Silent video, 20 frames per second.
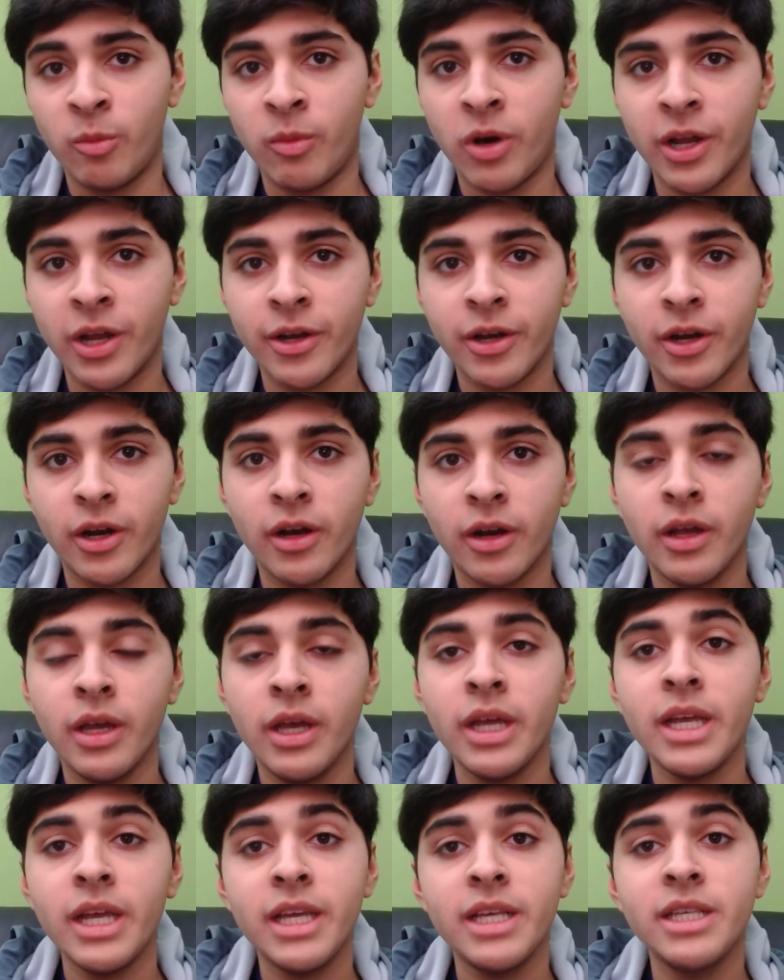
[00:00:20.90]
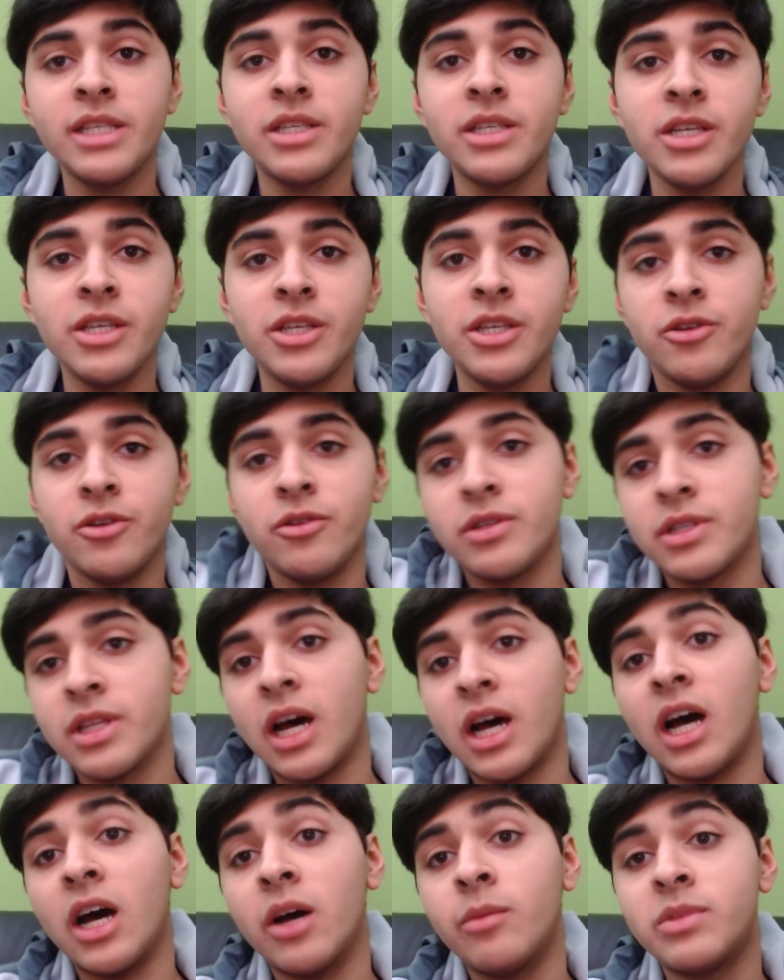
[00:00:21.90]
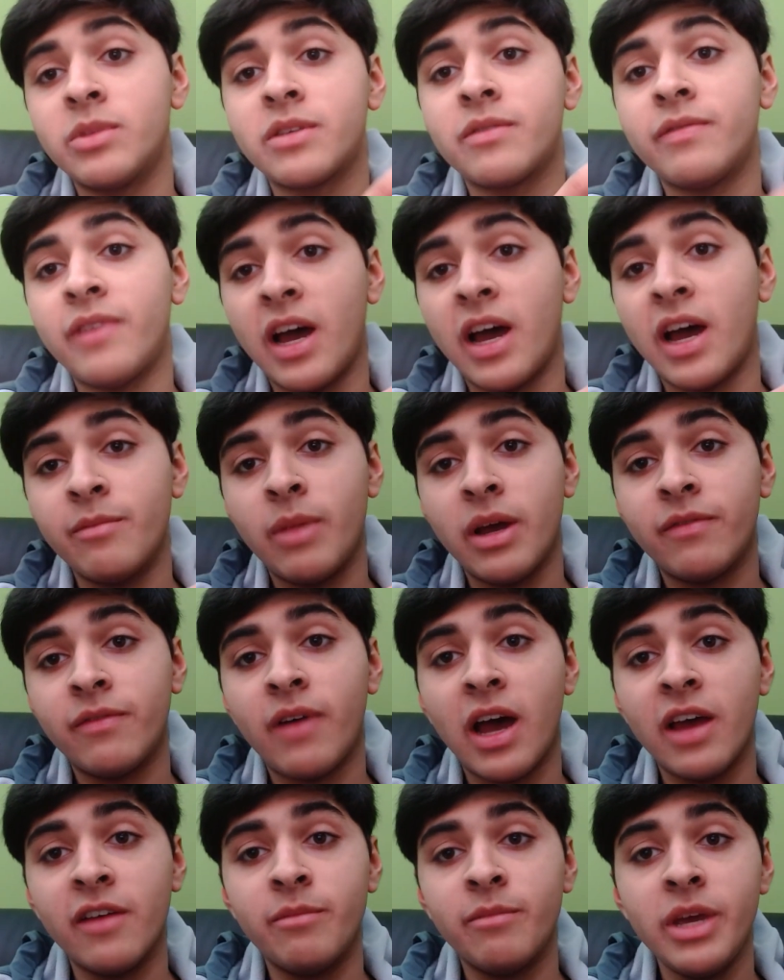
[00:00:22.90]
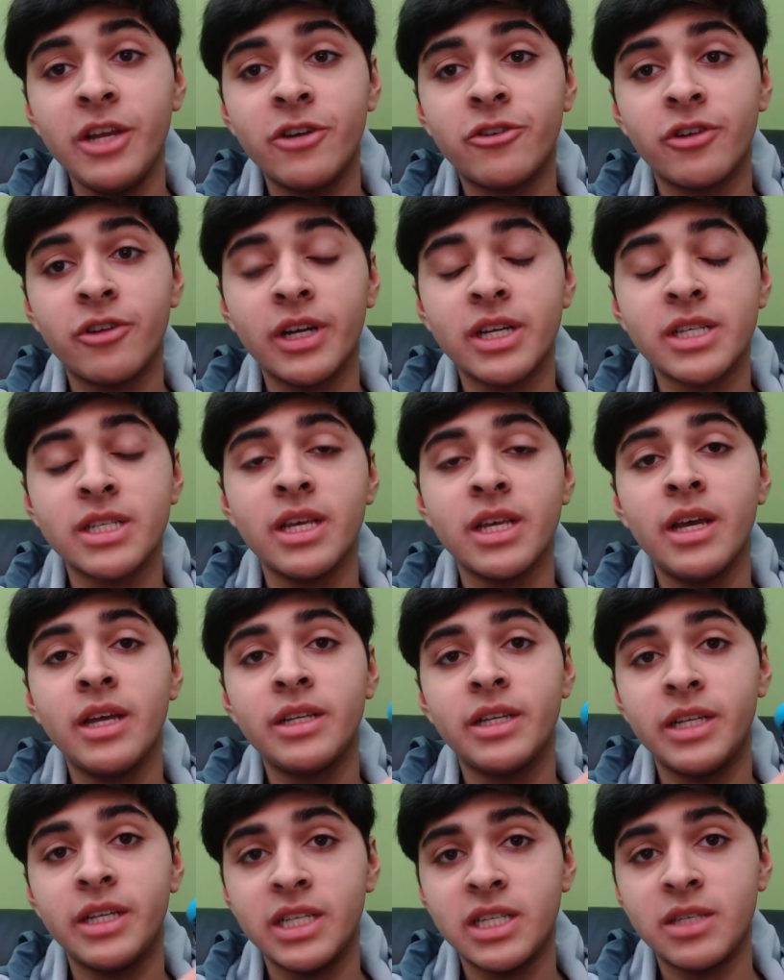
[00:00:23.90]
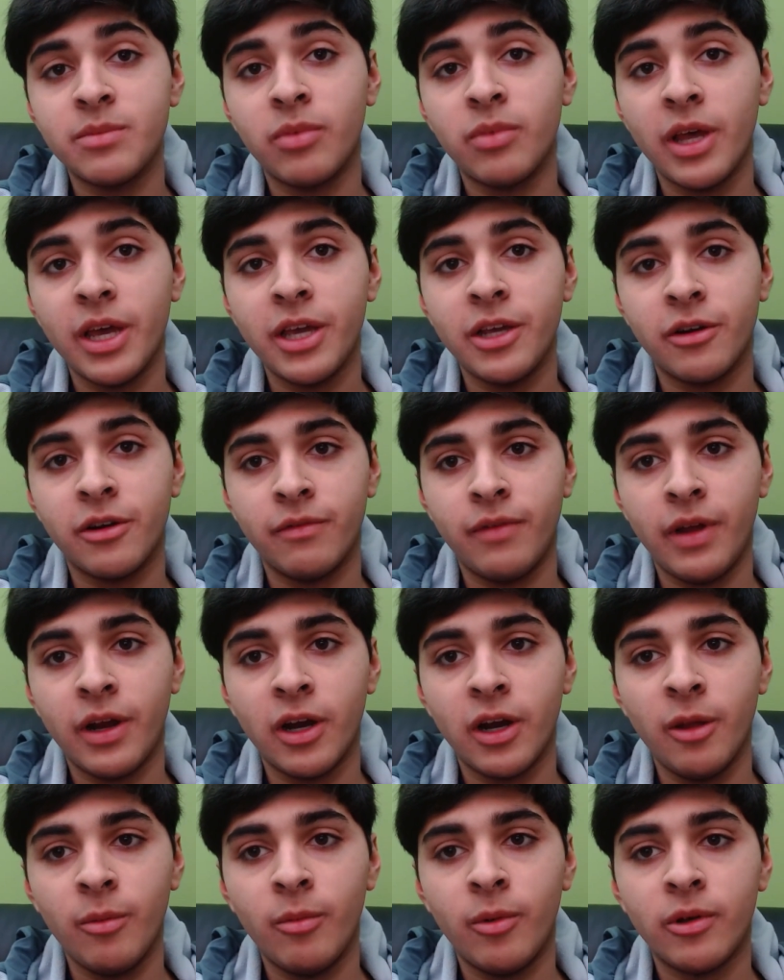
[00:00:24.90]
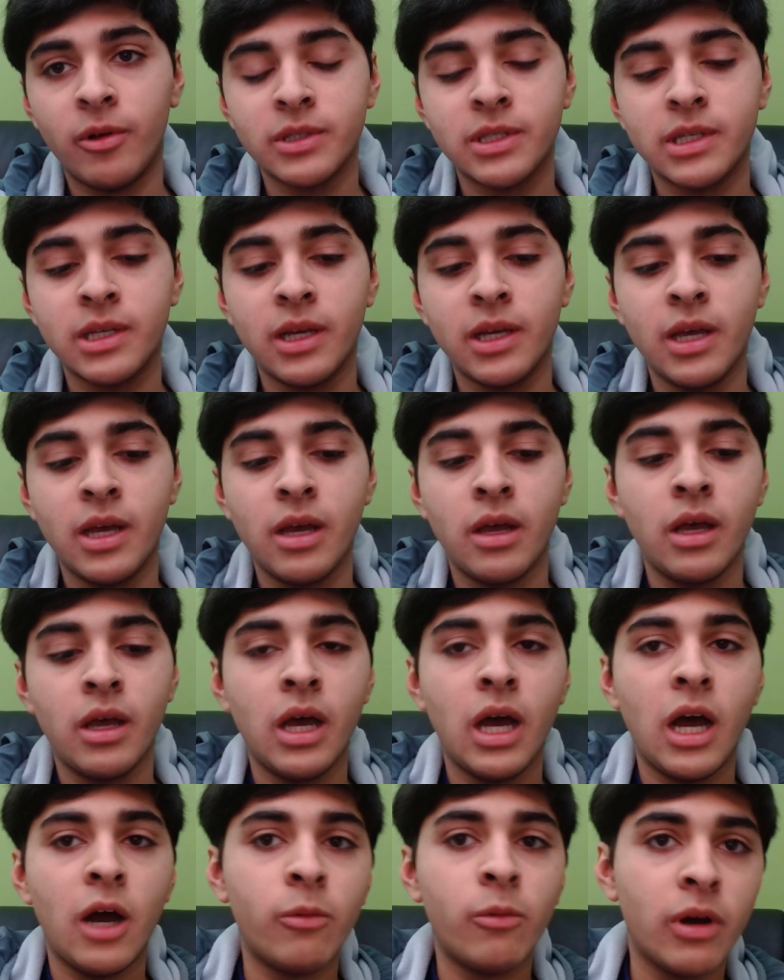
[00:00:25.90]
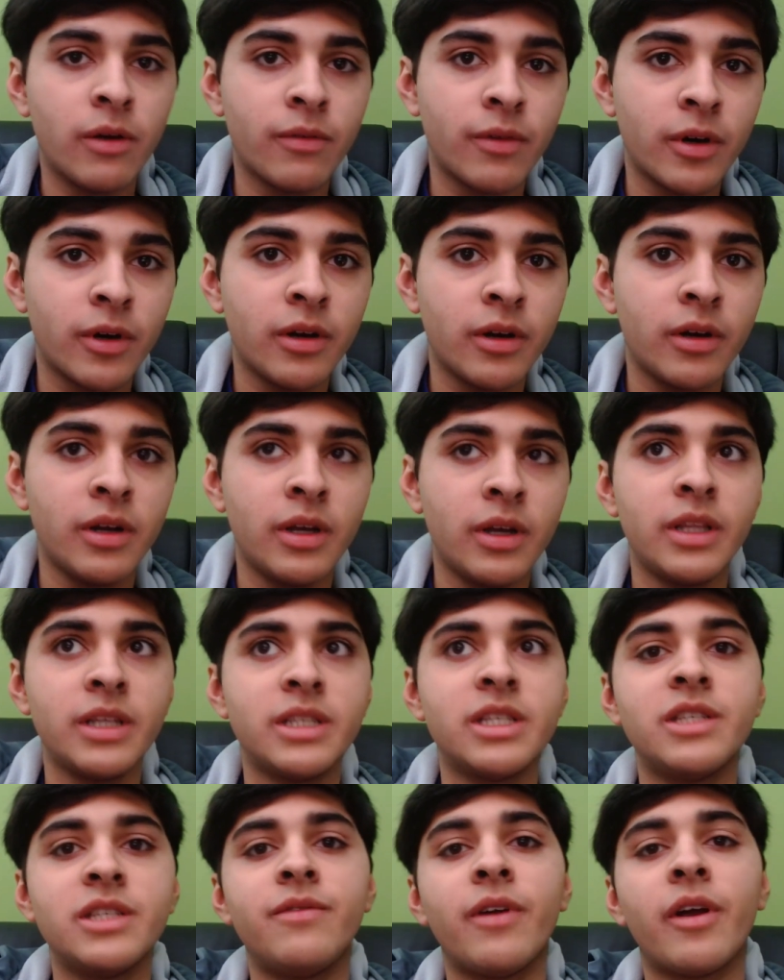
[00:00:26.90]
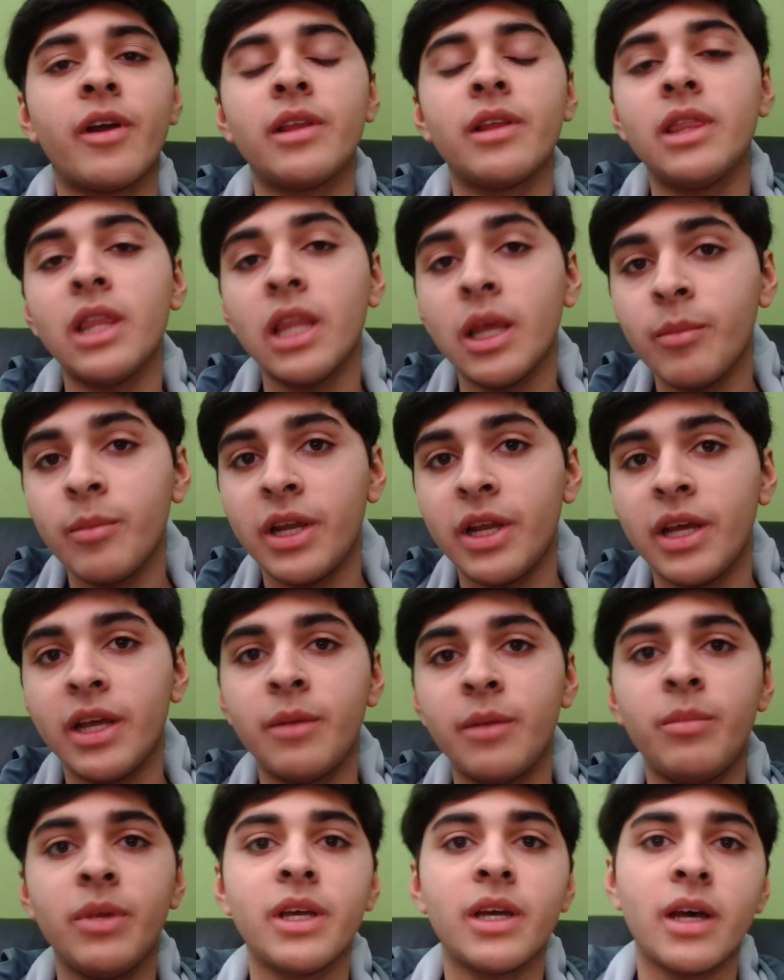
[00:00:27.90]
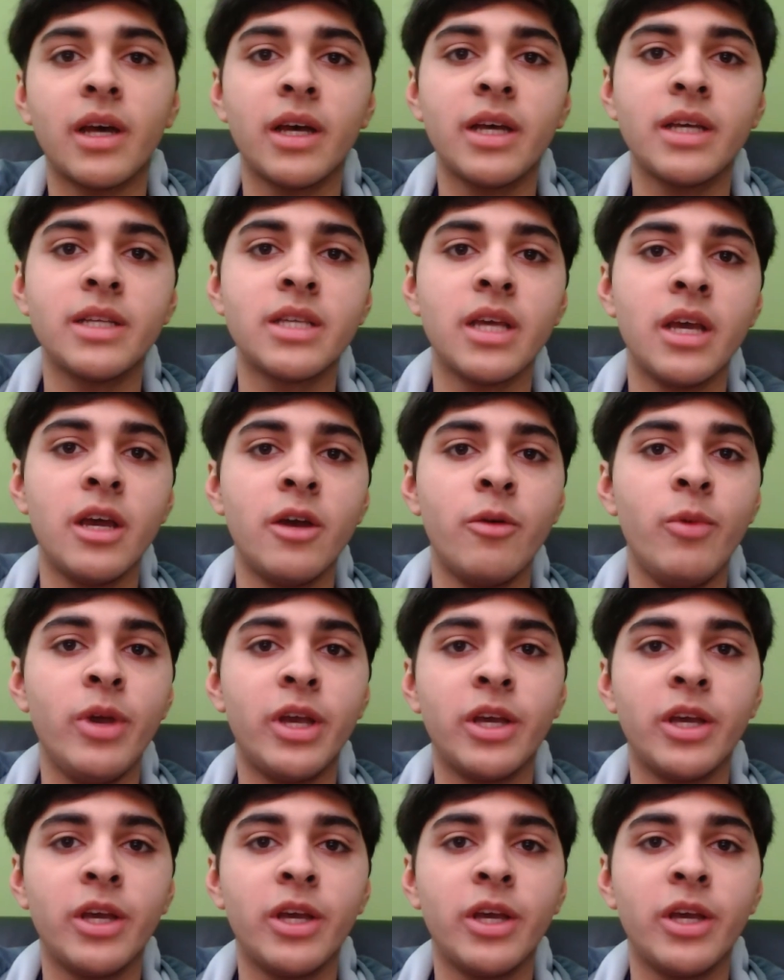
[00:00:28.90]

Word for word: monitor is to use the hub's 5x5 matrix to display your variables, However, this is very limited because we